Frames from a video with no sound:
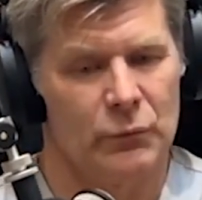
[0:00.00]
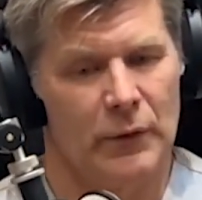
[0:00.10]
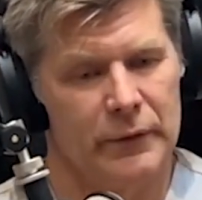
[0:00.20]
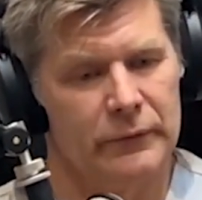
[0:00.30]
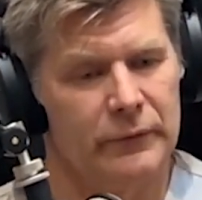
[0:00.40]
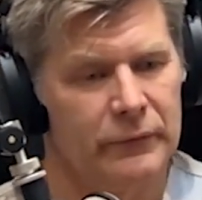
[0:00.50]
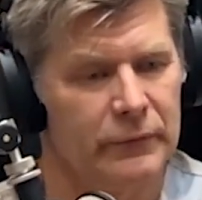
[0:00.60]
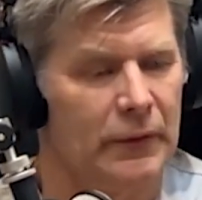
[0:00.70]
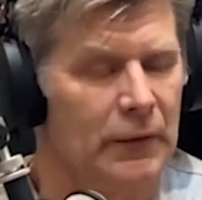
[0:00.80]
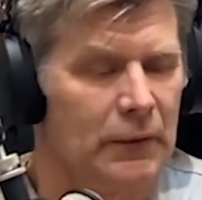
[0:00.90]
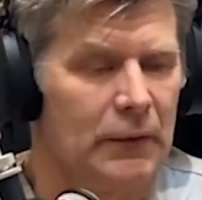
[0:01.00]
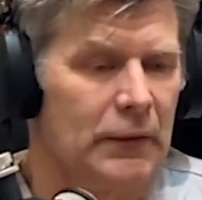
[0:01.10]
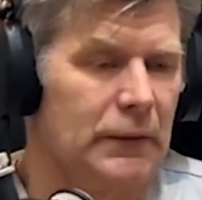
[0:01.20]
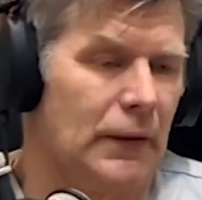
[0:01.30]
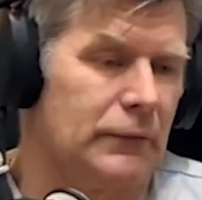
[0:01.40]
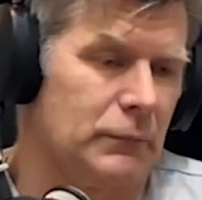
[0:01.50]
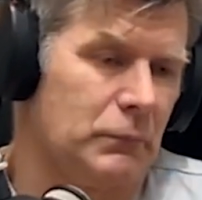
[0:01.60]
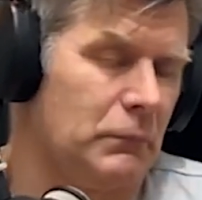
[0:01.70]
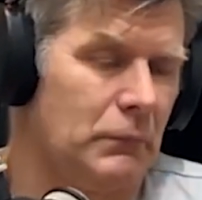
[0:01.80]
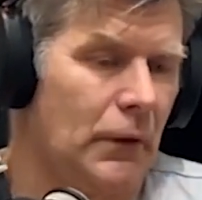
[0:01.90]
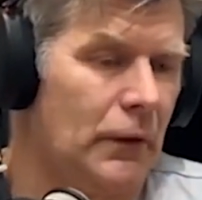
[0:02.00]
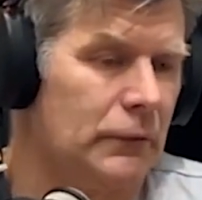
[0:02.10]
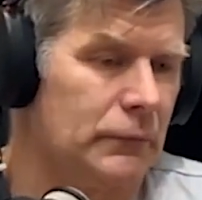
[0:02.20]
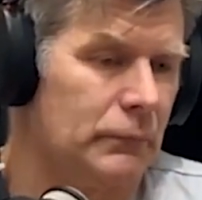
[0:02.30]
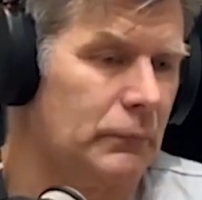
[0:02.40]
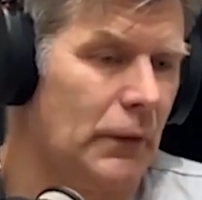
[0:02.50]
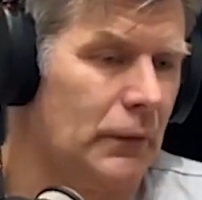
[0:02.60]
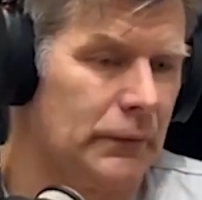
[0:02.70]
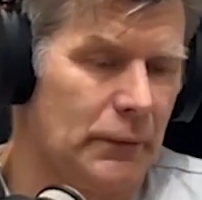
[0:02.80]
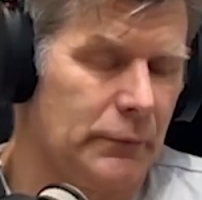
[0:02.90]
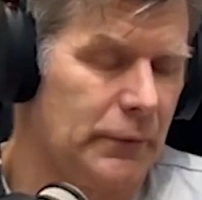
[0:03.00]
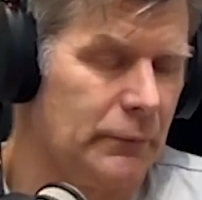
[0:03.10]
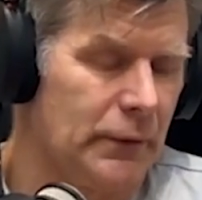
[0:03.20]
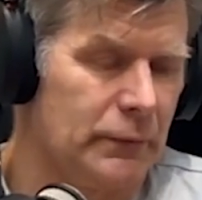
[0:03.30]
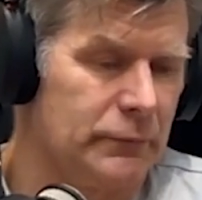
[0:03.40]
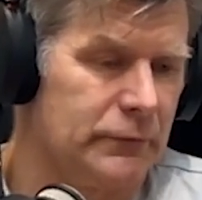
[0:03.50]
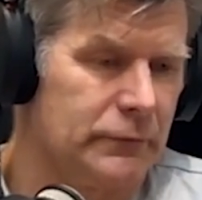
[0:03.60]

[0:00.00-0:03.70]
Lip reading: 1 says it has mild upper airway